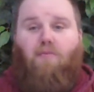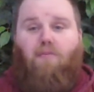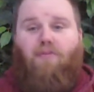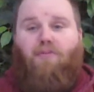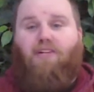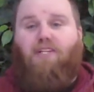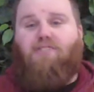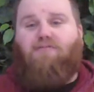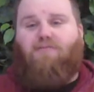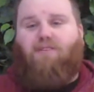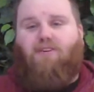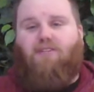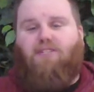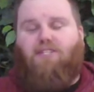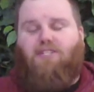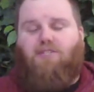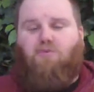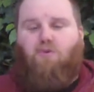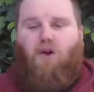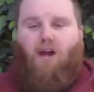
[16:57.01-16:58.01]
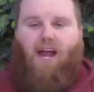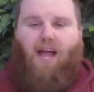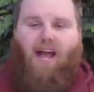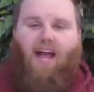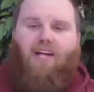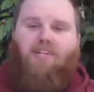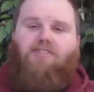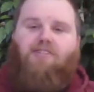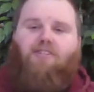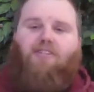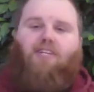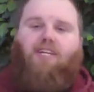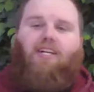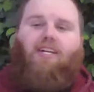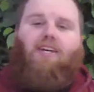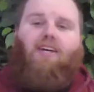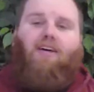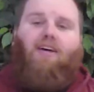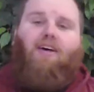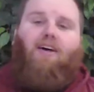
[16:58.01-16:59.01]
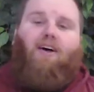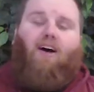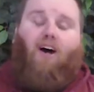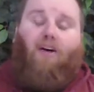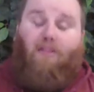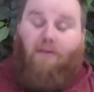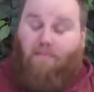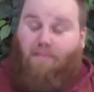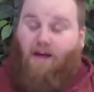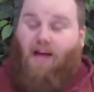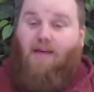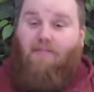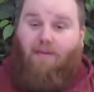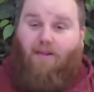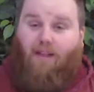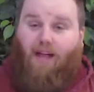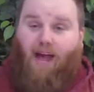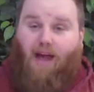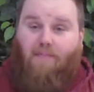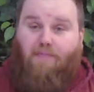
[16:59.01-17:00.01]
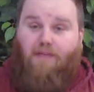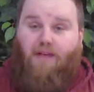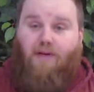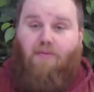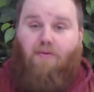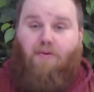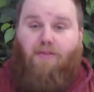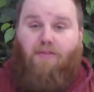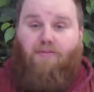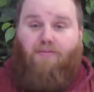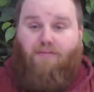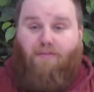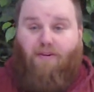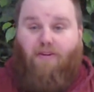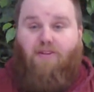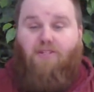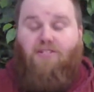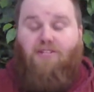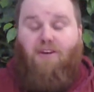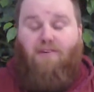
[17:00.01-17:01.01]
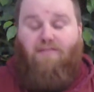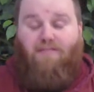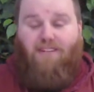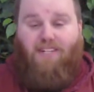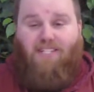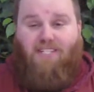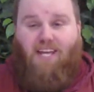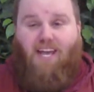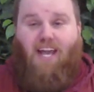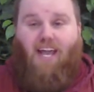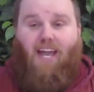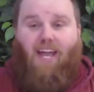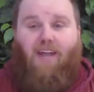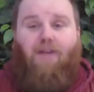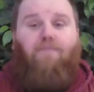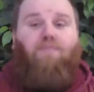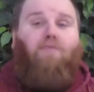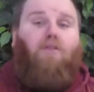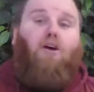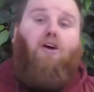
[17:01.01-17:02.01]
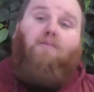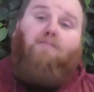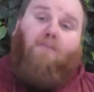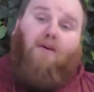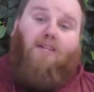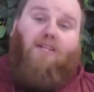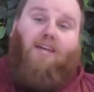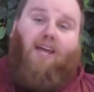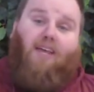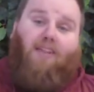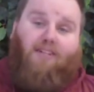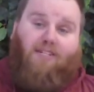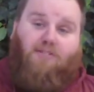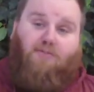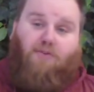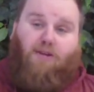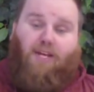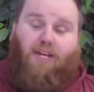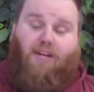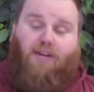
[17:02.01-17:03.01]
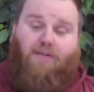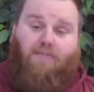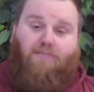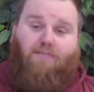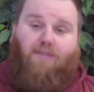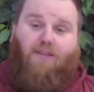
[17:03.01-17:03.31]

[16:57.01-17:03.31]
But these verses were actually on the Bible app. They were the verse of the day on Monday this week.